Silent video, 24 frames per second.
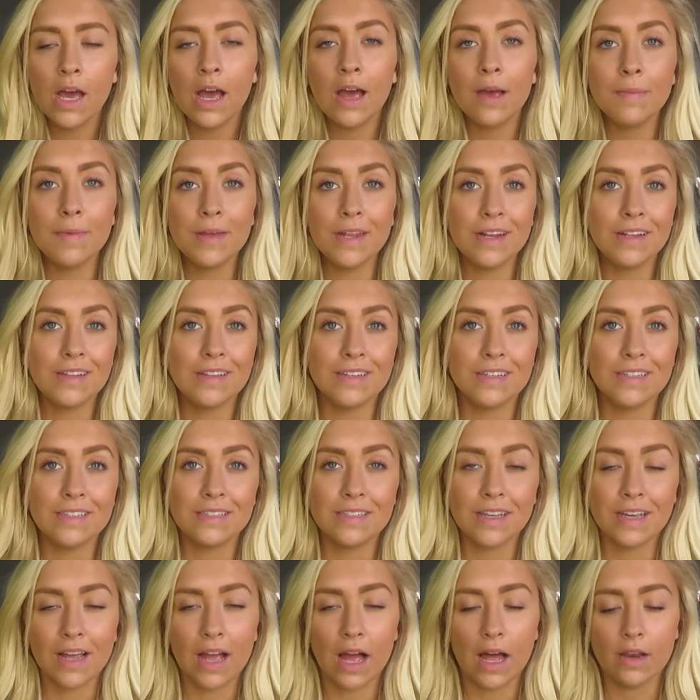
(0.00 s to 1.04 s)
I mean, at
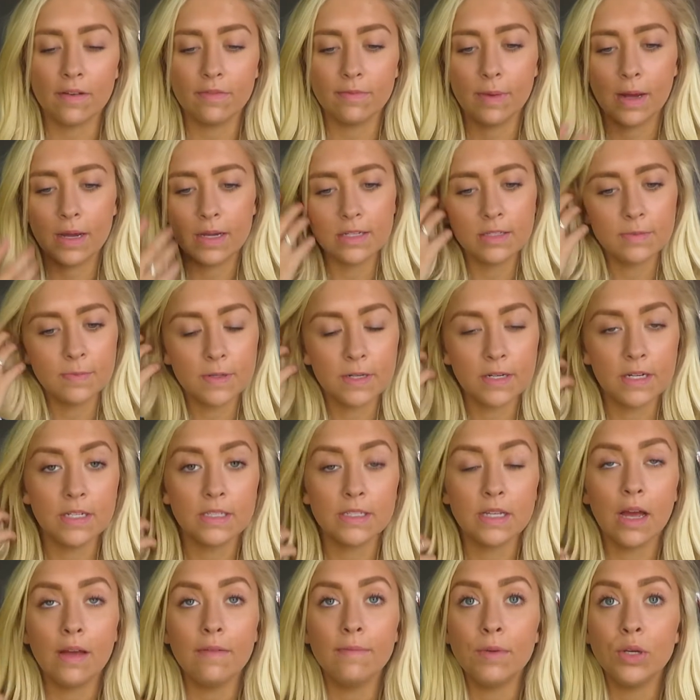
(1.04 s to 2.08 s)
least out of my
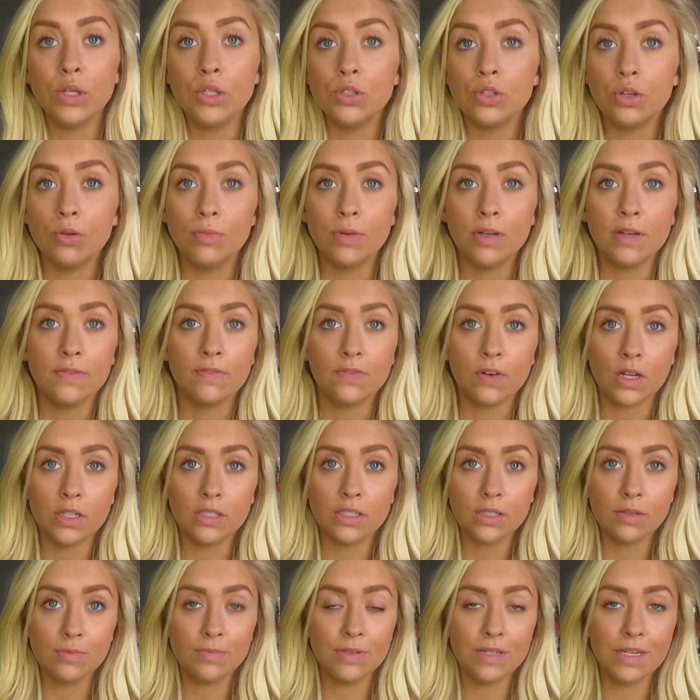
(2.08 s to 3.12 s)
experience, I made so many
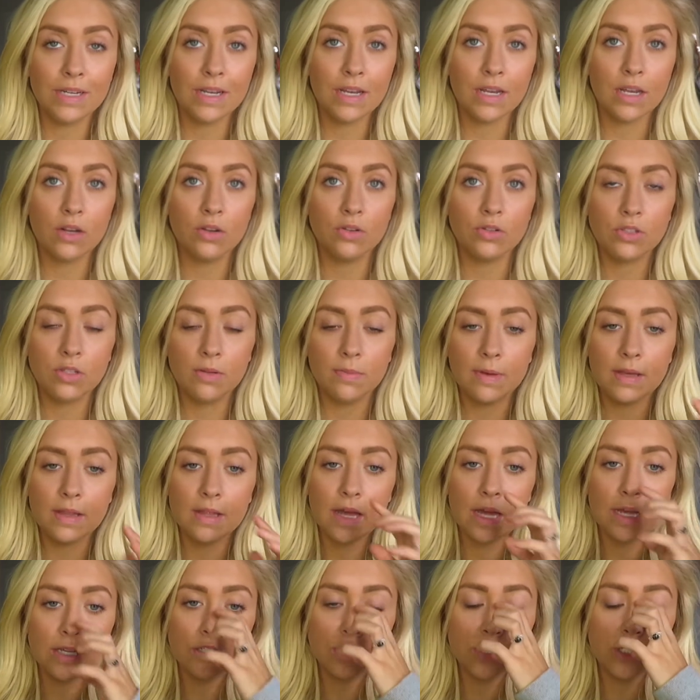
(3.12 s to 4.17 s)
friends competing in OCB
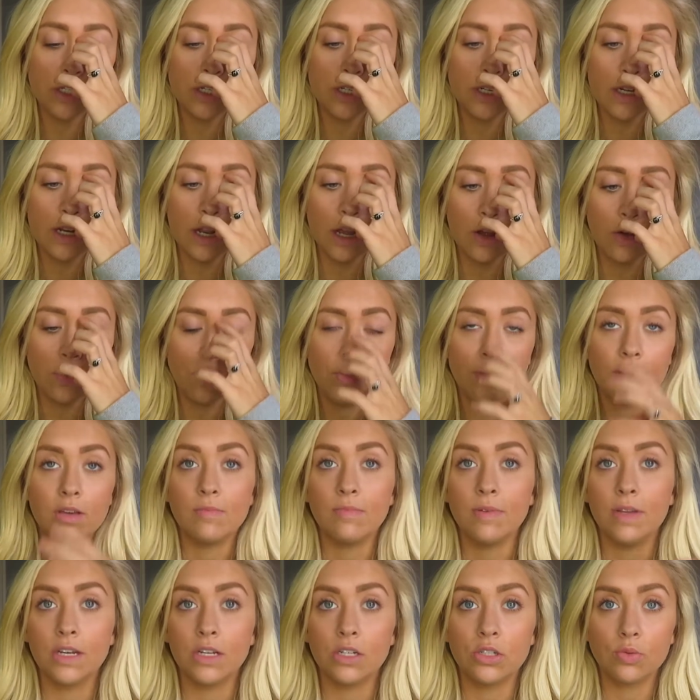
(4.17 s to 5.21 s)
last year, and I only
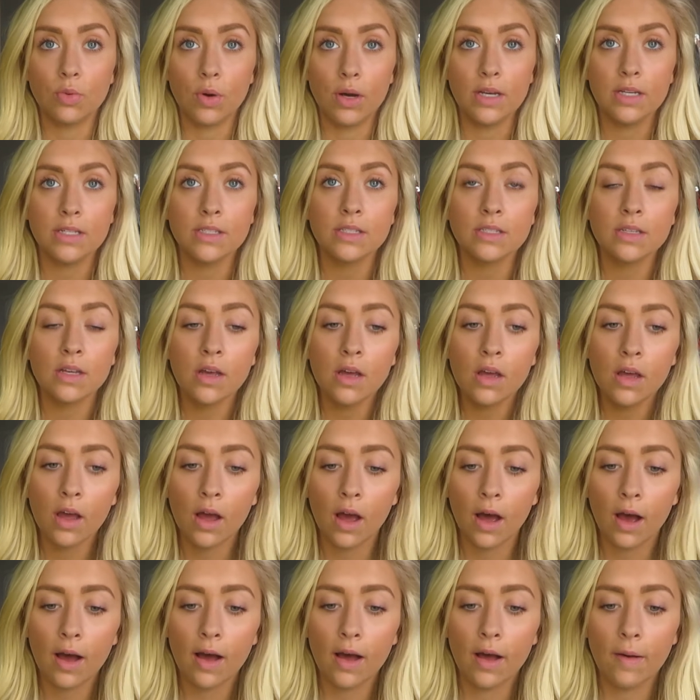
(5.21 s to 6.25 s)
competed twice.
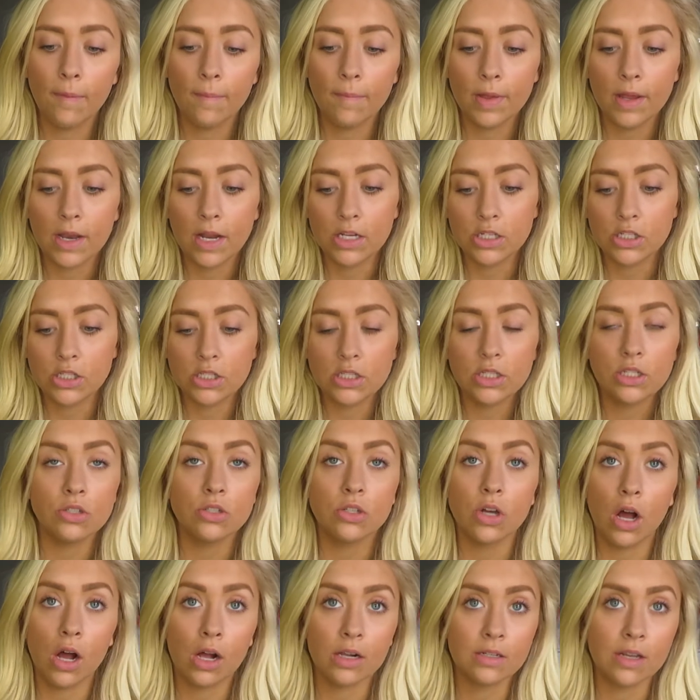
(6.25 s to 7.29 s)
And I still
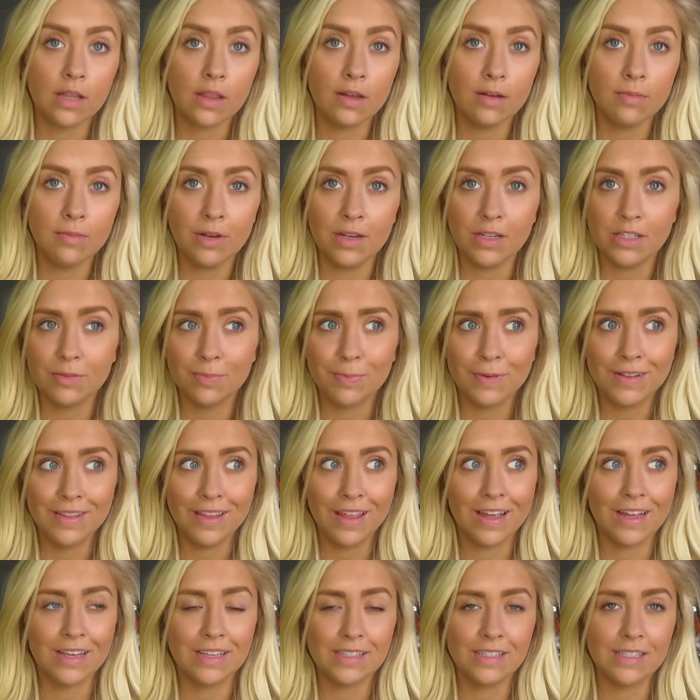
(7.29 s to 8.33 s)
talk to them, and it's been
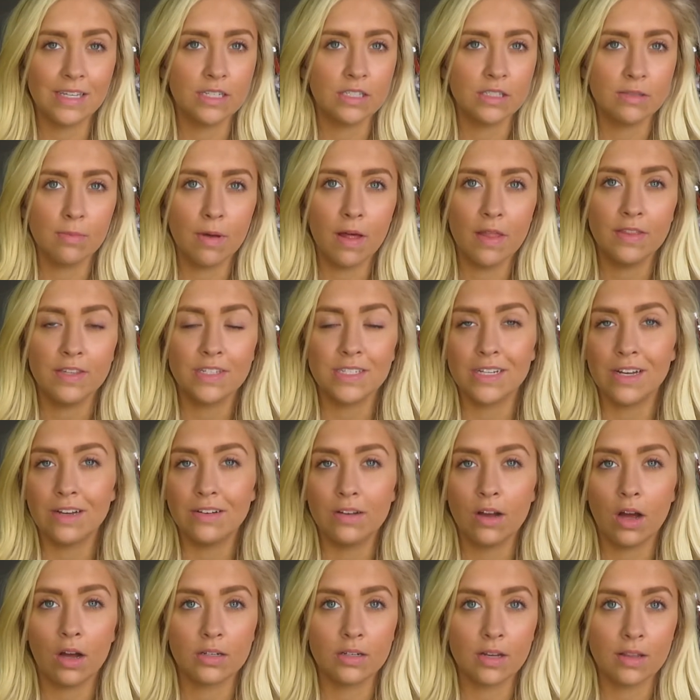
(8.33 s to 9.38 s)
6 months, and I
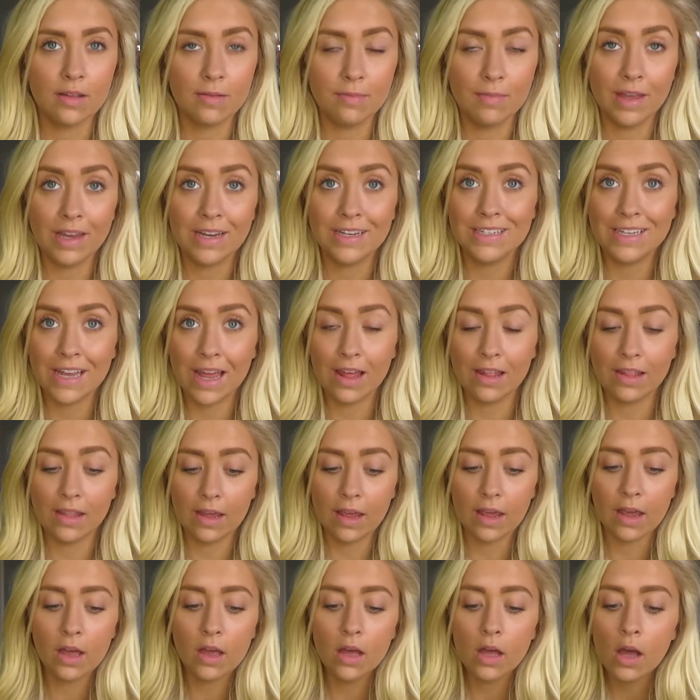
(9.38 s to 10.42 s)
talk to them
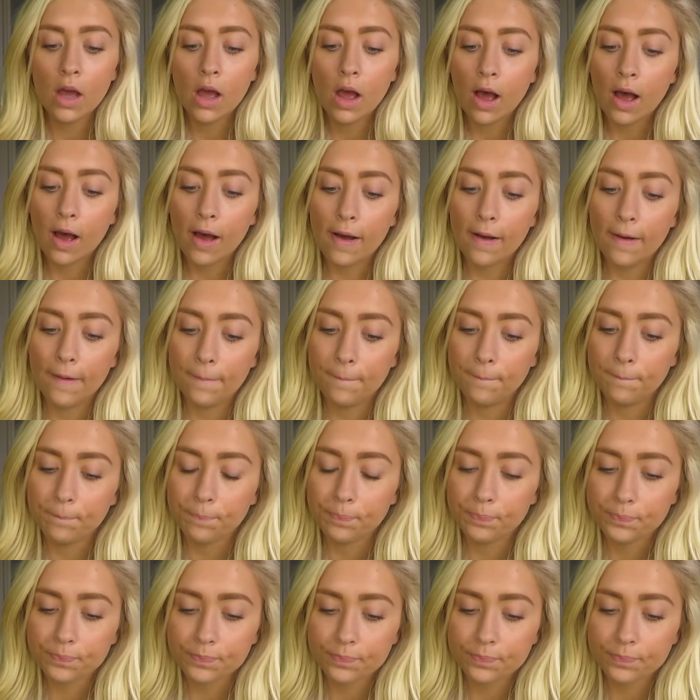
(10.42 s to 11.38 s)
daily. I